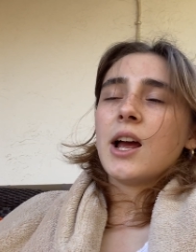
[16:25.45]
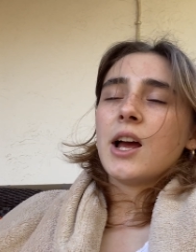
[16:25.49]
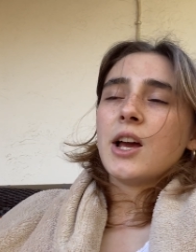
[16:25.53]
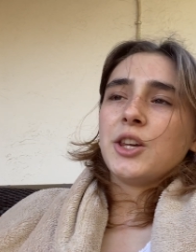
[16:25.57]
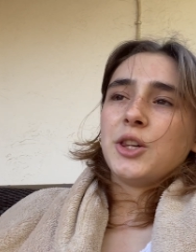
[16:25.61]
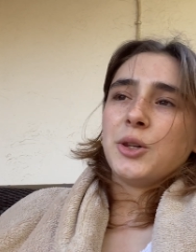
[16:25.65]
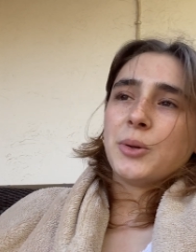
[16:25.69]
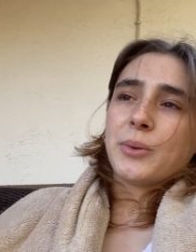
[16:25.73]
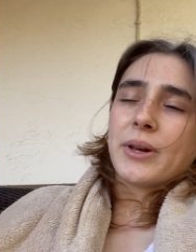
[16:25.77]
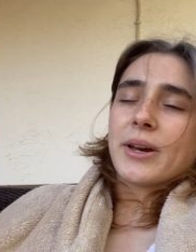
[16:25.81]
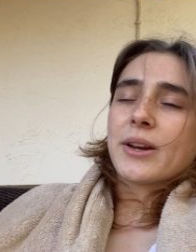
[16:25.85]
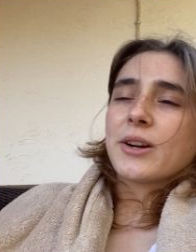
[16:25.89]

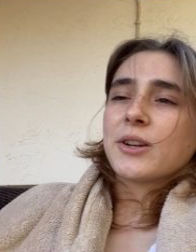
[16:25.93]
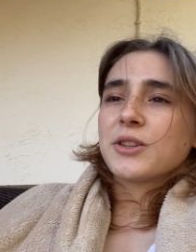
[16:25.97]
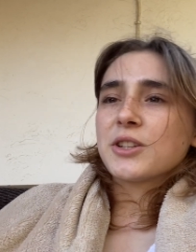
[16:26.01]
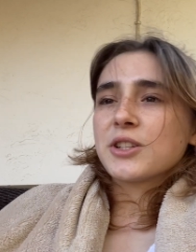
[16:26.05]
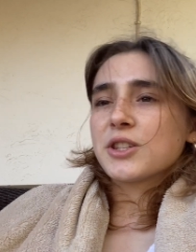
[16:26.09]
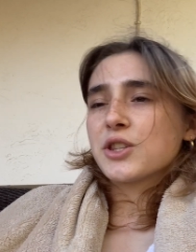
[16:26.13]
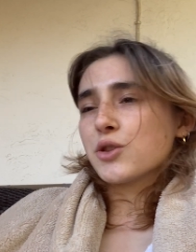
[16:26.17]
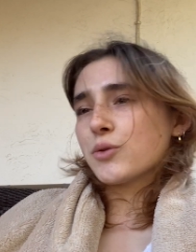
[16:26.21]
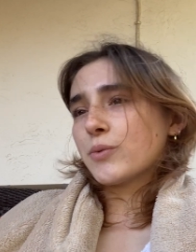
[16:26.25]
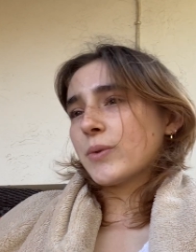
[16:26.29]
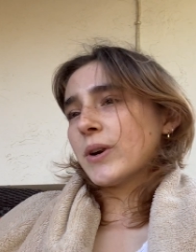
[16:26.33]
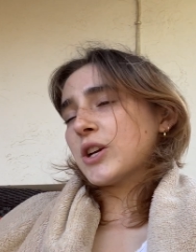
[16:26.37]
you get on
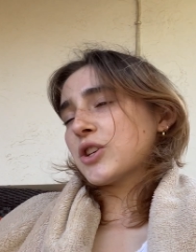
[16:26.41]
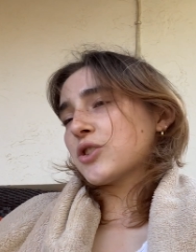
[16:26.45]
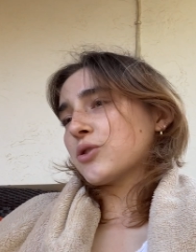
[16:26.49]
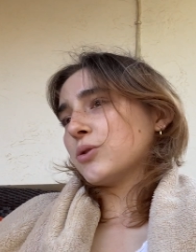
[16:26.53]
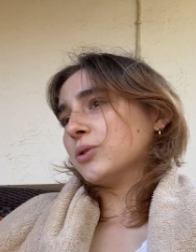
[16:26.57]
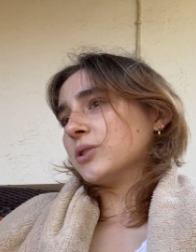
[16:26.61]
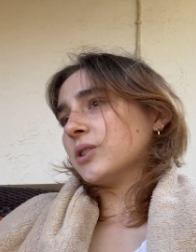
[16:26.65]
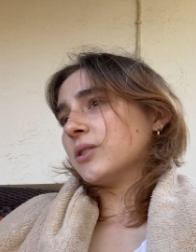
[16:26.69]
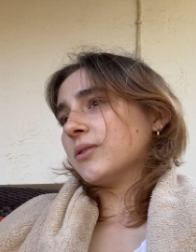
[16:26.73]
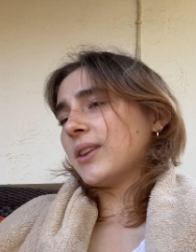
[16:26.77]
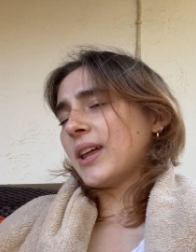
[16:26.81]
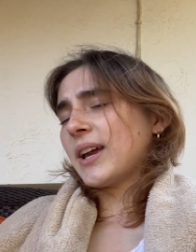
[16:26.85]
this
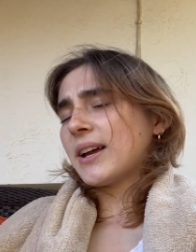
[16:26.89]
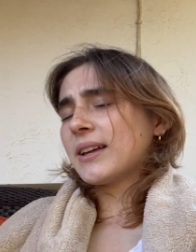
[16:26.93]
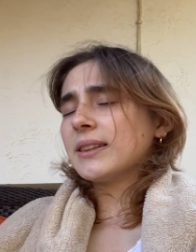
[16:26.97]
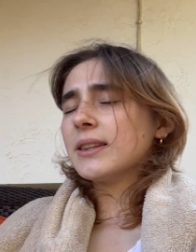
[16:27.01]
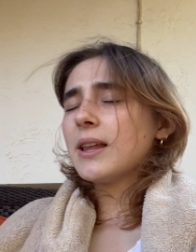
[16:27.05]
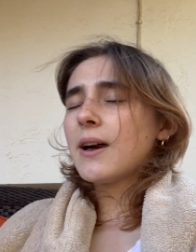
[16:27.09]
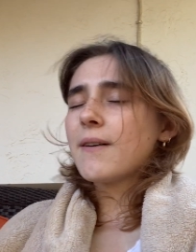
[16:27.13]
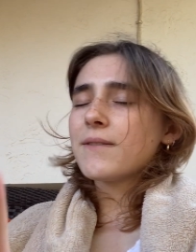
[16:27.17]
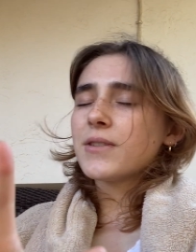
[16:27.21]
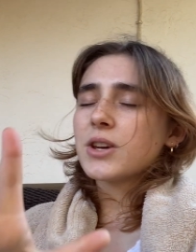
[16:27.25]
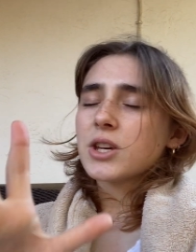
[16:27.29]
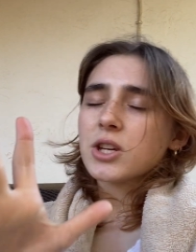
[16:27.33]
threshold of, like,
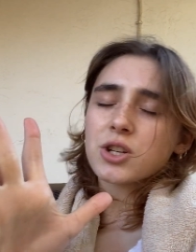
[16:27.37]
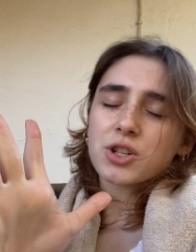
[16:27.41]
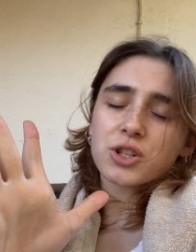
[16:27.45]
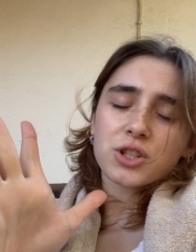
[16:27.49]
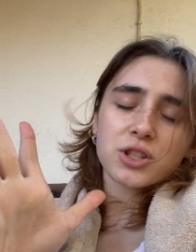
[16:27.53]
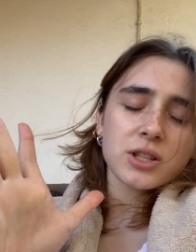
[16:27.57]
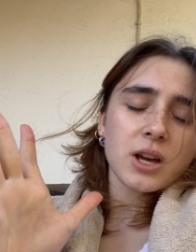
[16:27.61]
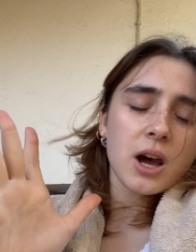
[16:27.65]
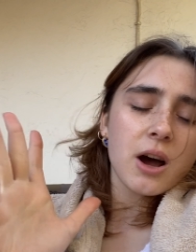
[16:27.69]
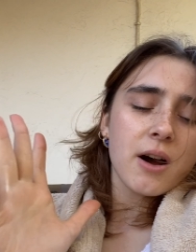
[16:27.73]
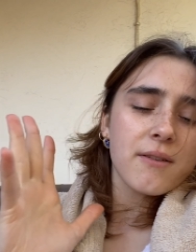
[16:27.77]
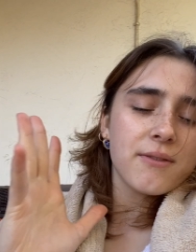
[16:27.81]
loving
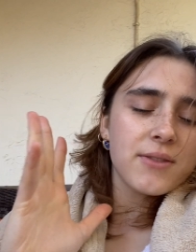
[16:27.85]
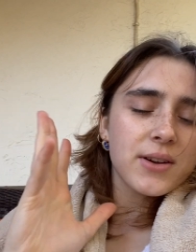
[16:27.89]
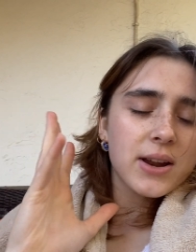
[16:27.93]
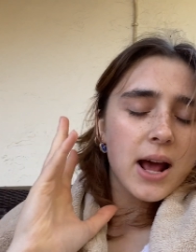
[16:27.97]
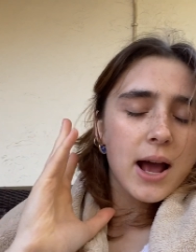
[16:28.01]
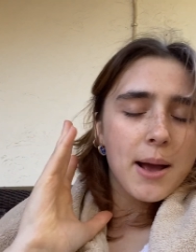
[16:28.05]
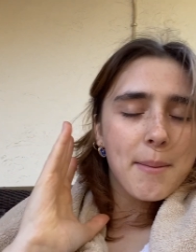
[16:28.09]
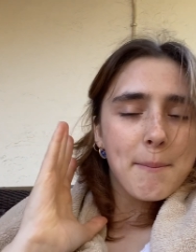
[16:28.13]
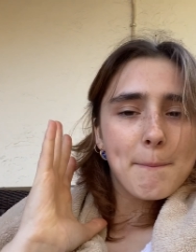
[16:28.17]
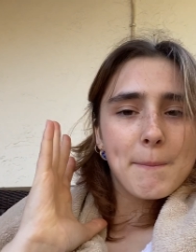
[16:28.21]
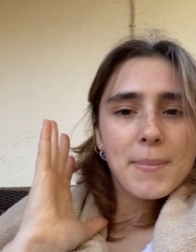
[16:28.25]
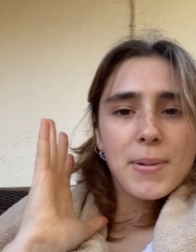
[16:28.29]
yourself and
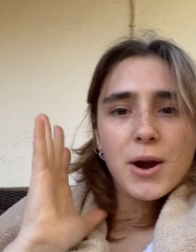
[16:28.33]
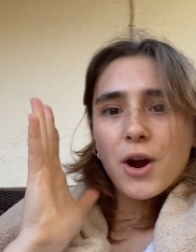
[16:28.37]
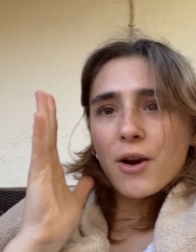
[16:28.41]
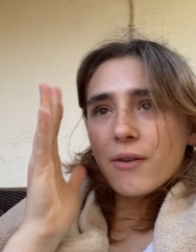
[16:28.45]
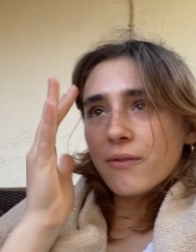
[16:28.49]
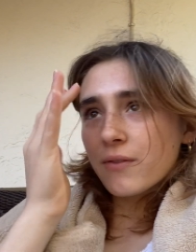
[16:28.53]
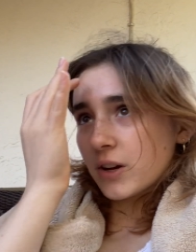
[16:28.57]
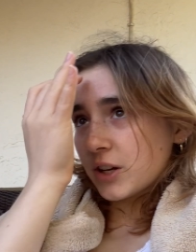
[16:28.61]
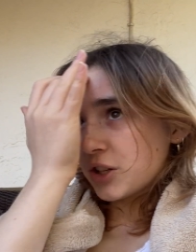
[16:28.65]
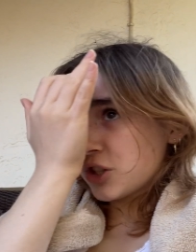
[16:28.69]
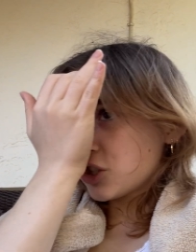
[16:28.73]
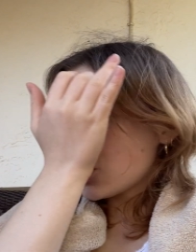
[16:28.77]
I'm
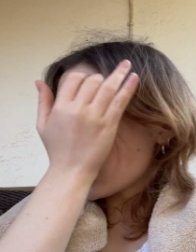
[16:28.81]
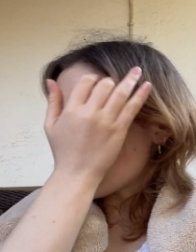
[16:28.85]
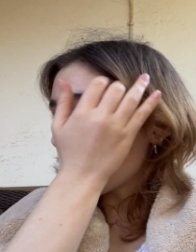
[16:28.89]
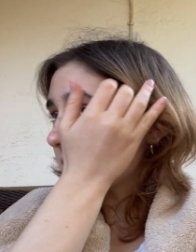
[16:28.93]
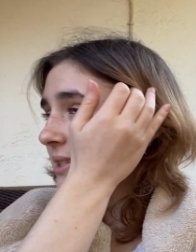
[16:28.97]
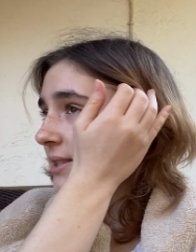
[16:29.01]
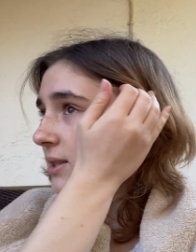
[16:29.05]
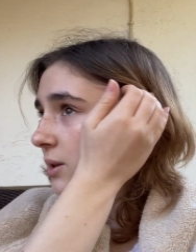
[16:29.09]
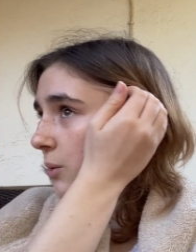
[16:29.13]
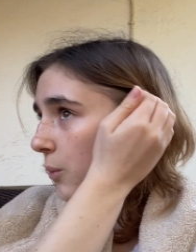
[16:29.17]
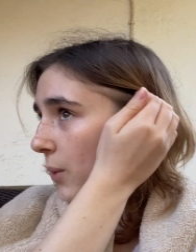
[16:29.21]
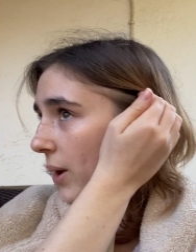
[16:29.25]
perfect
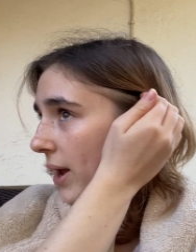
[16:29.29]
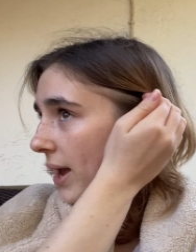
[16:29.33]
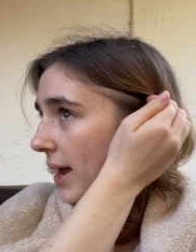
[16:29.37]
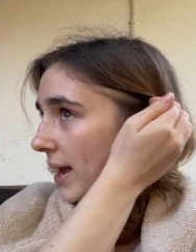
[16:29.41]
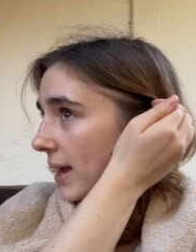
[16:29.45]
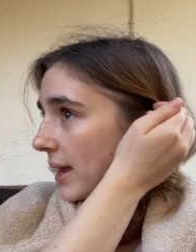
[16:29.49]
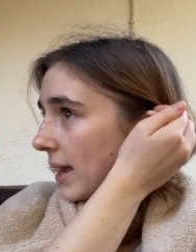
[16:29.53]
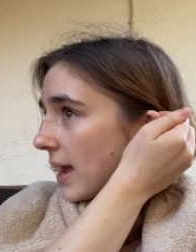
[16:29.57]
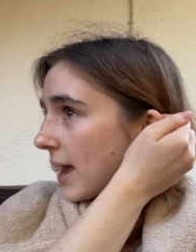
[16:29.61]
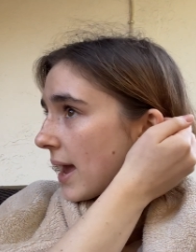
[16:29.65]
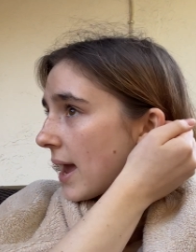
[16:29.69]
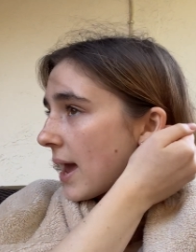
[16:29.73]
just the way
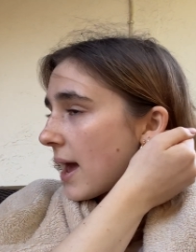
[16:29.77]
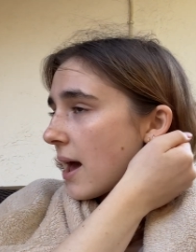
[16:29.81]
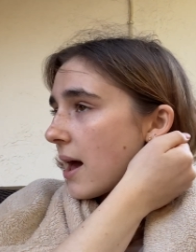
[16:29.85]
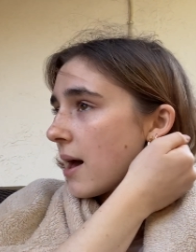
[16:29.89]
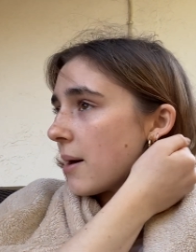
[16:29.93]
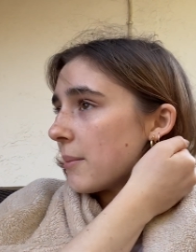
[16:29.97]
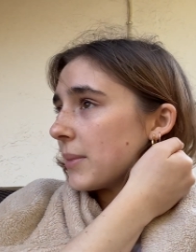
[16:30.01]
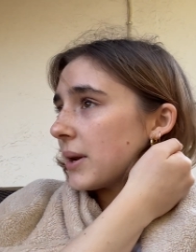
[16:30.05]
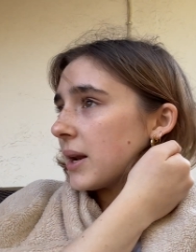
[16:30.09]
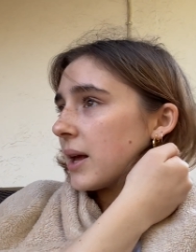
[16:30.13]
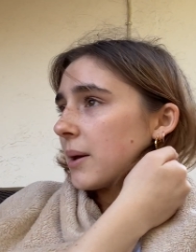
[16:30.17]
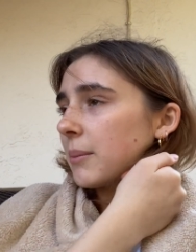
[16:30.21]
I am
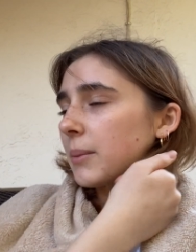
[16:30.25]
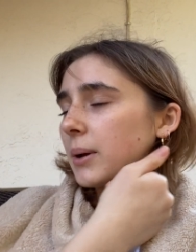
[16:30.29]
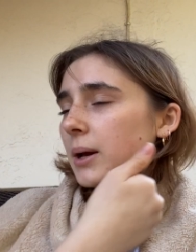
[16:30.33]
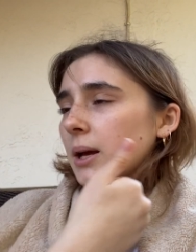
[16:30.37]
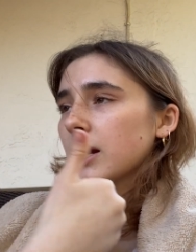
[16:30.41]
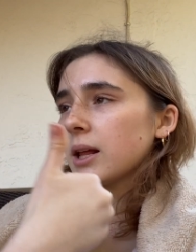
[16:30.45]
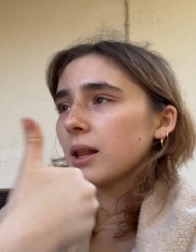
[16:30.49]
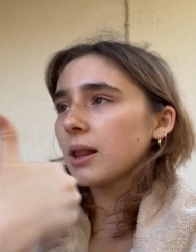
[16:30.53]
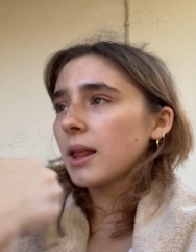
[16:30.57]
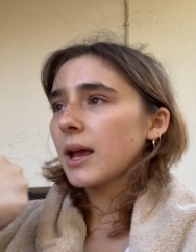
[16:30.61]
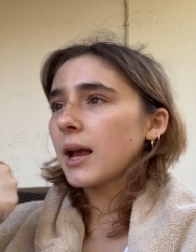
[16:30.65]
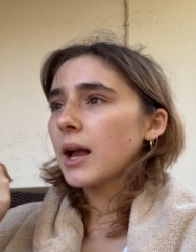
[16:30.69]
and I'm
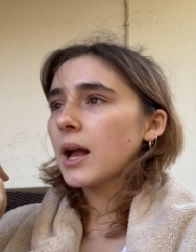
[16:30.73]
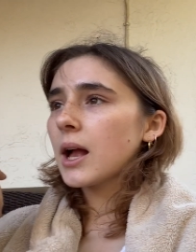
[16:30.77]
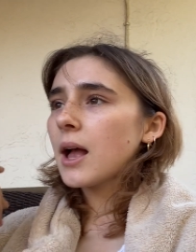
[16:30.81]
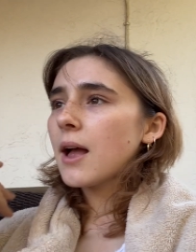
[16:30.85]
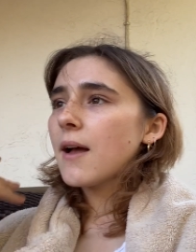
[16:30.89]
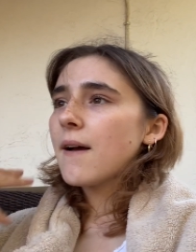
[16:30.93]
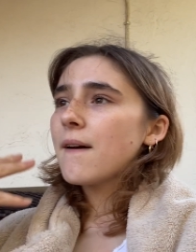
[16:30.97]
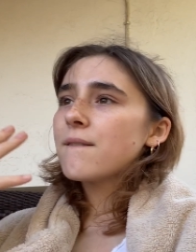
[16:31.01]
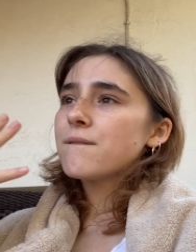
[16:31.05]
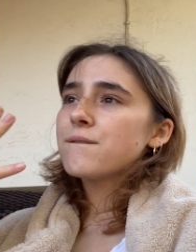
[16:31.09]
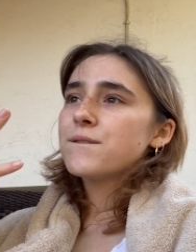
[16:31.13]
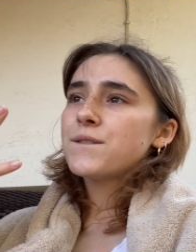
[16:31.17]
gonna, like,
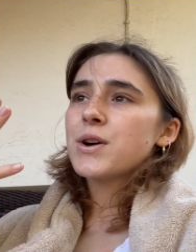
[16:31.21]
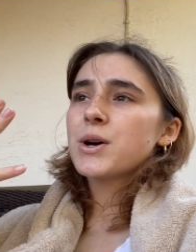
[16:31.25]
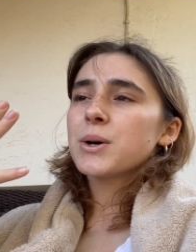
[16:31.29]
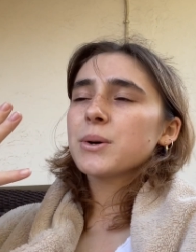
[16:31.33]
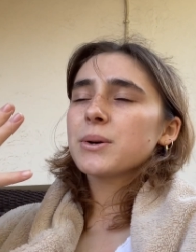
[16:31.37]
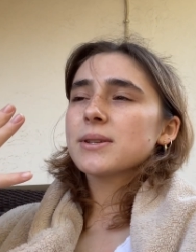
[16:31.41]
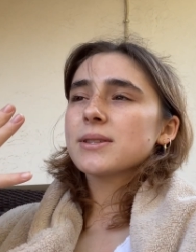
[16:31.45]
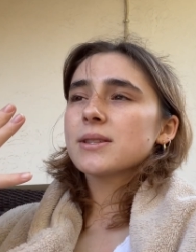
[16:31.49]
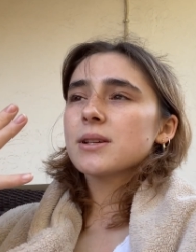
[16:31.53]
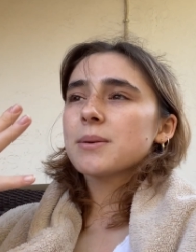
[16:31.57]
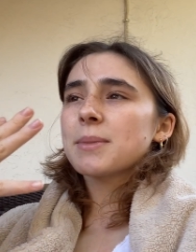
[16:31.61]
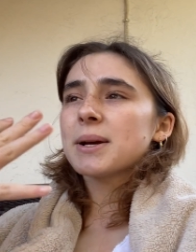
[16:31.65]

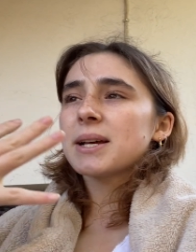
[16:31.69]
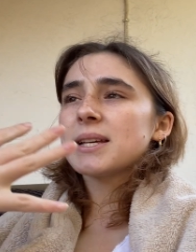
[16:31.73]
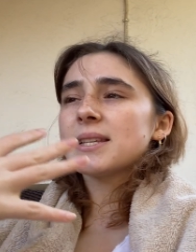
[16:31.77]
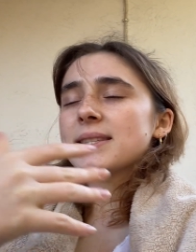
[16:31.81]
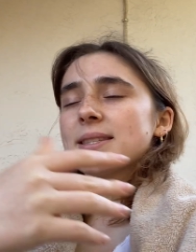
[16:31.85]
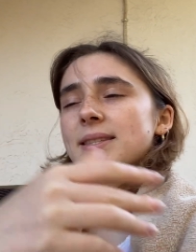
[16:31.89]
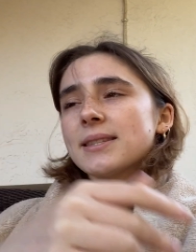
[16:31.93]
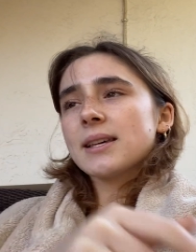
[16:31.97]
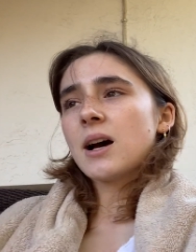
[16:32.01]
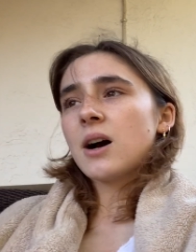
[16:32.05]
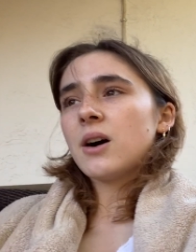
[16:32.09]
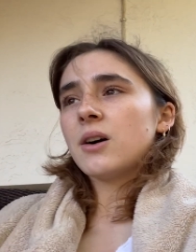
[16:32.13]
focus on
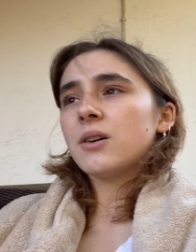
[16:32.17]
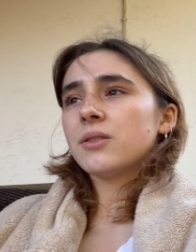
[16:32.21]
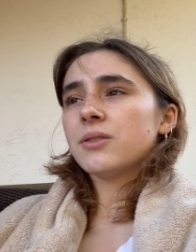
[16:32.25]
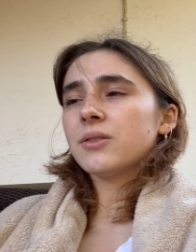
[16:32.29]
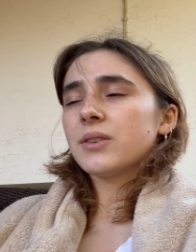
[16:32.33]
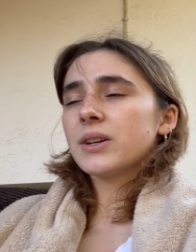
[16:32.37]
myself.